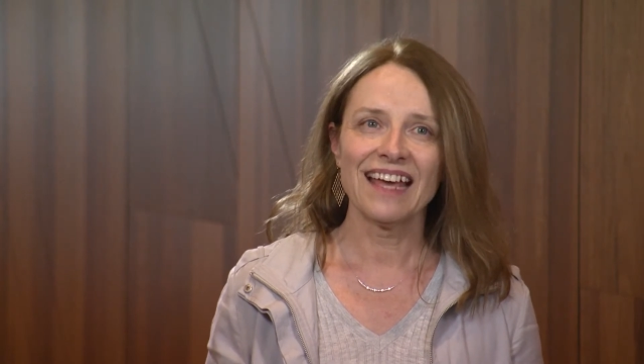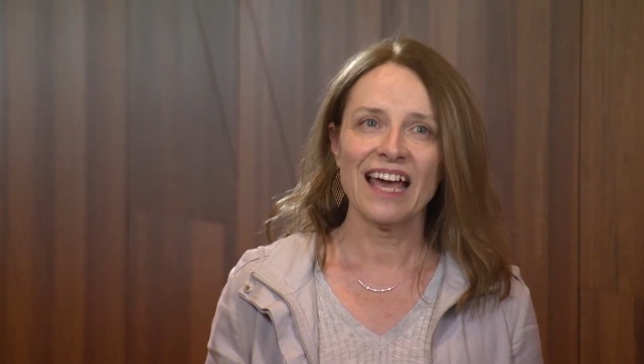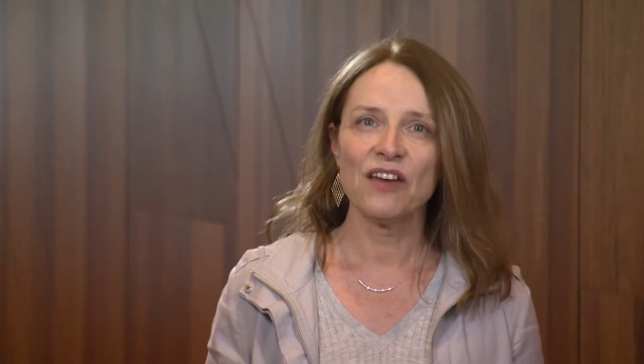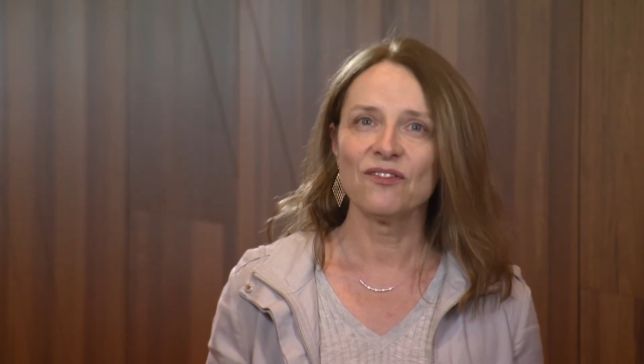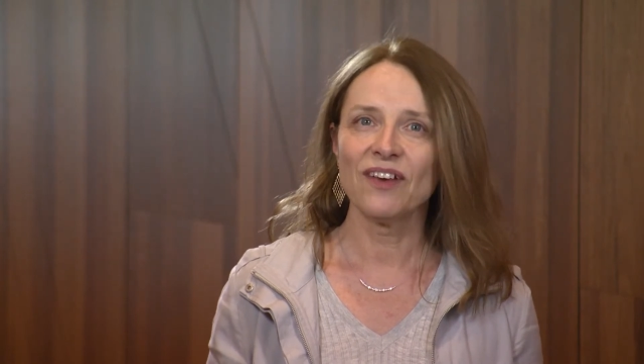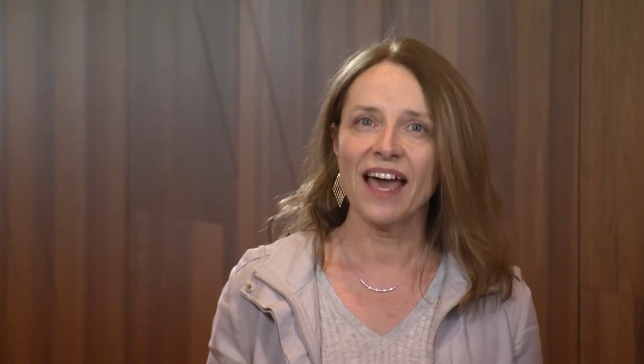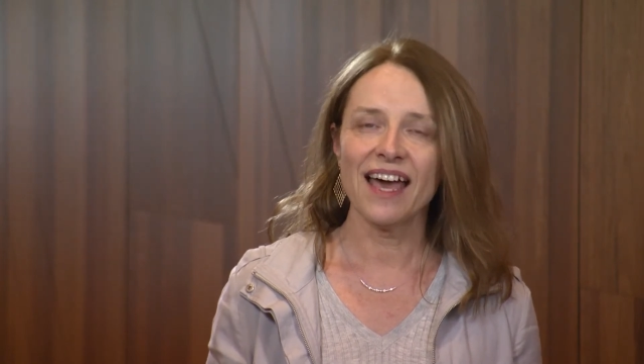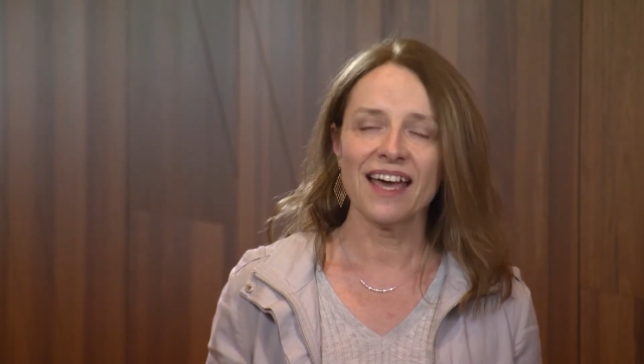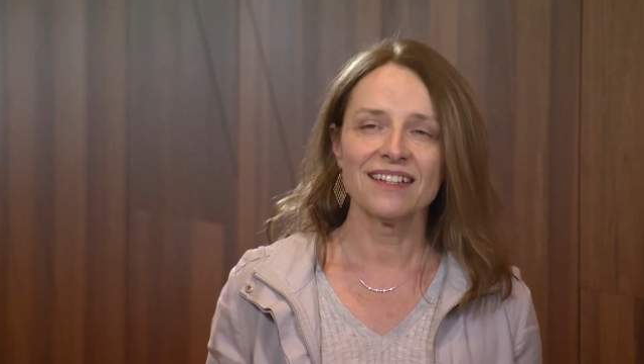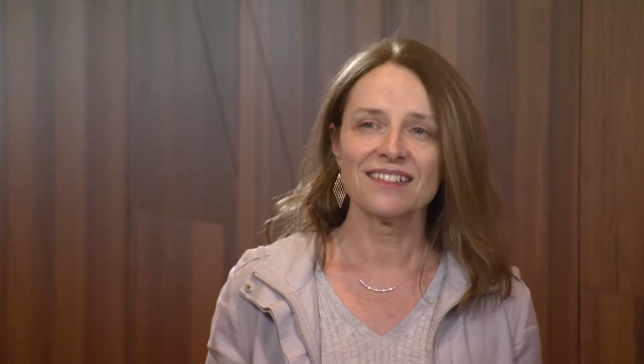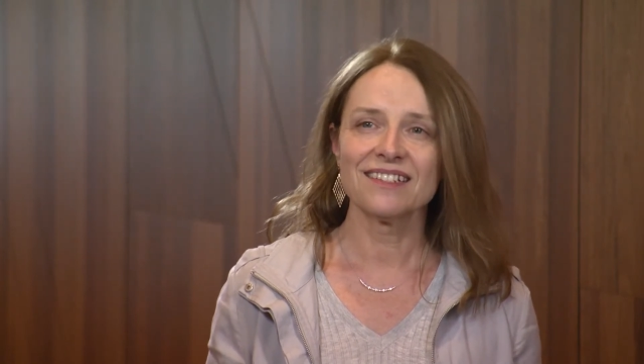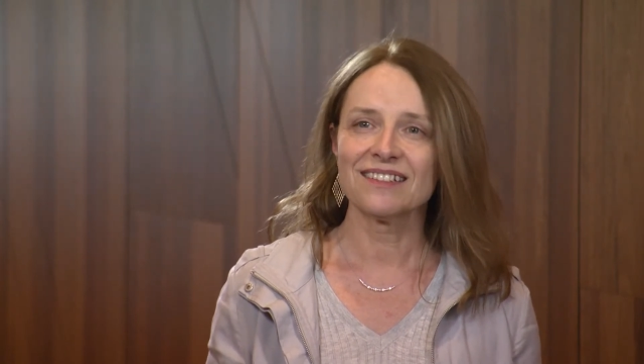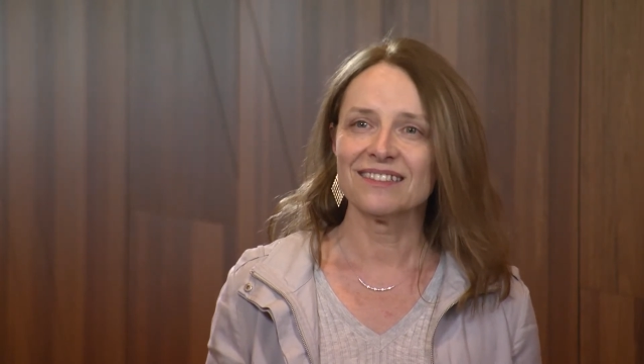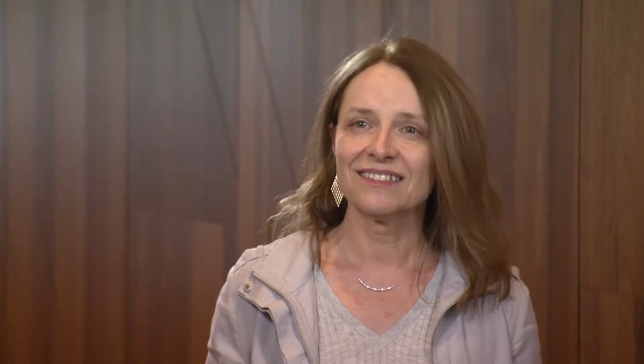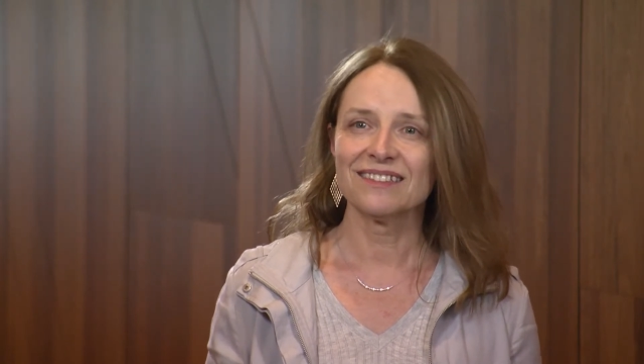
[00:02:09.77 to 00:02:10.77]
I've
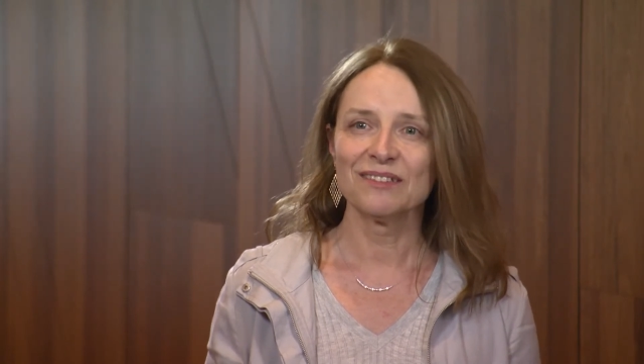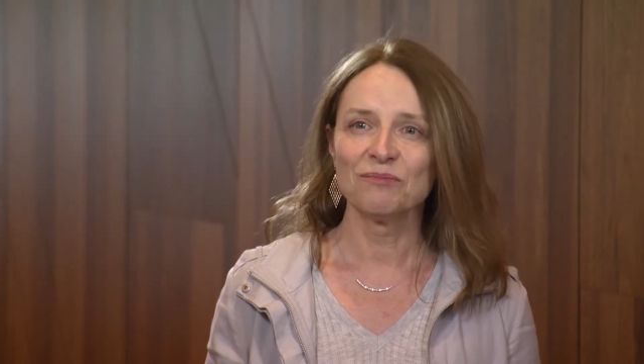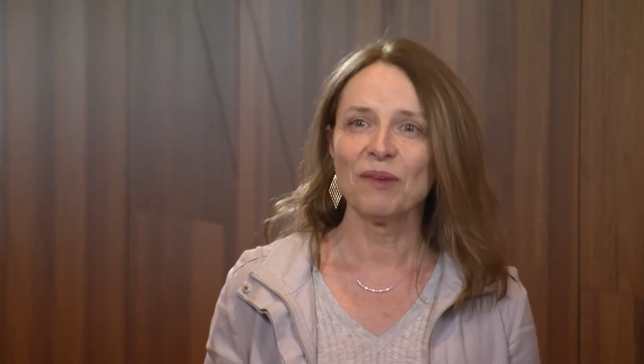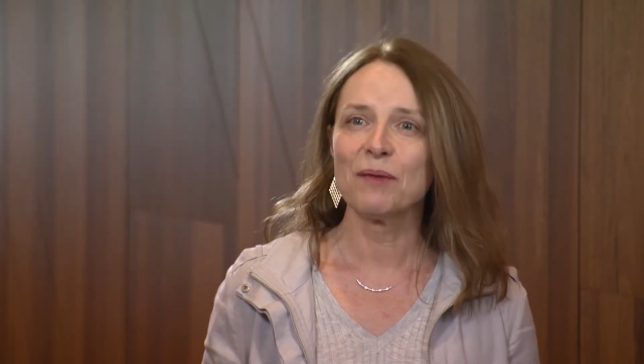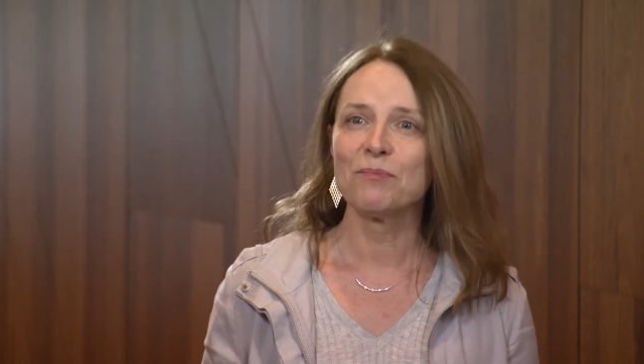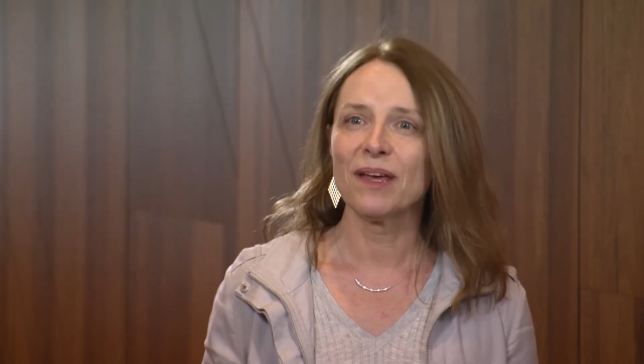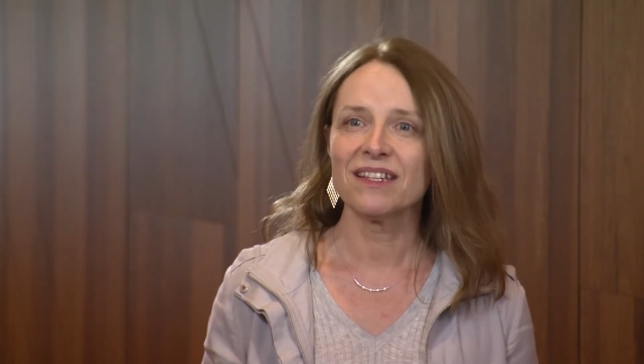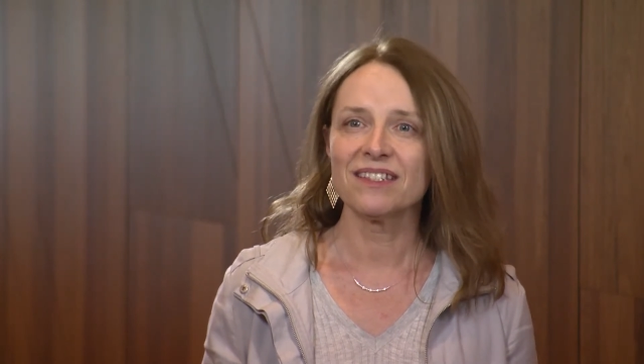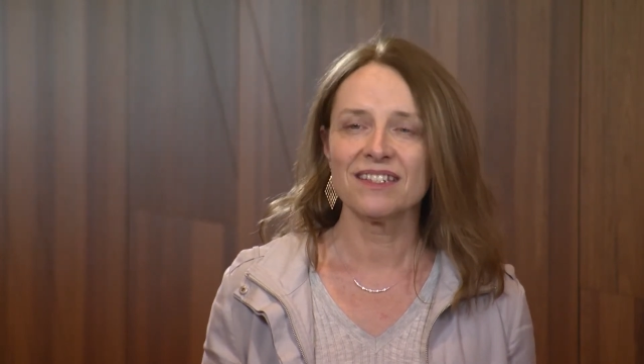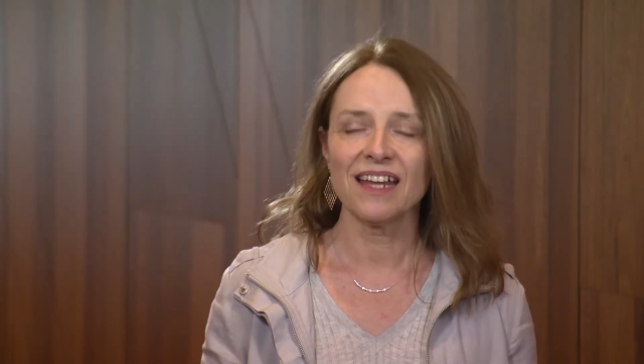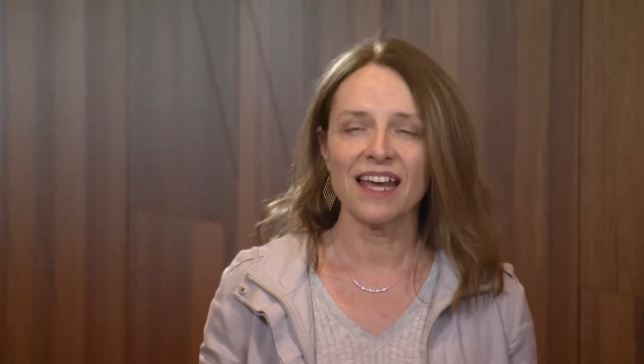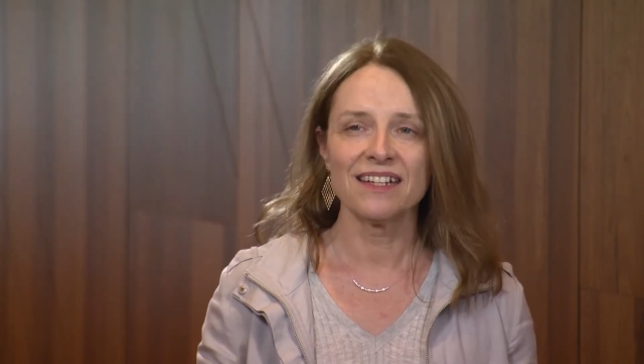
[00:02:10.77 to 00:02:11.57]
had my best